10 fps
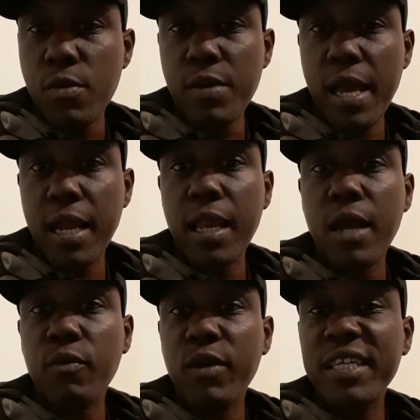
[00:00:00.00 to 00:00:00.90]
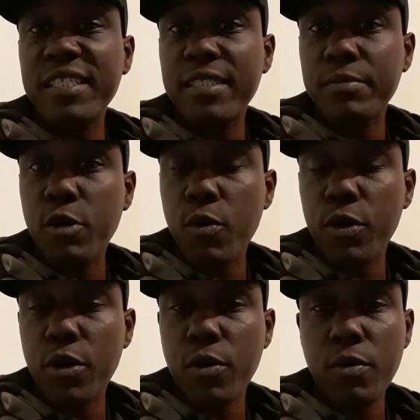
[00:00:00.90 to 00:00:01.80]
We got a lot of racism
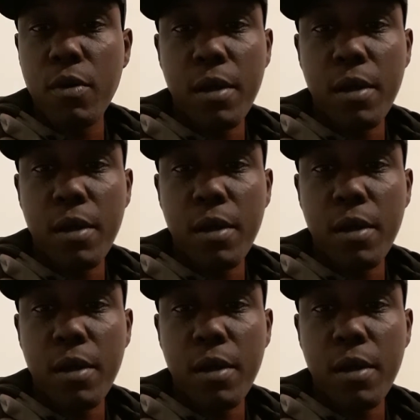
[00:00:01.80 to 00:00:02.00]
going on.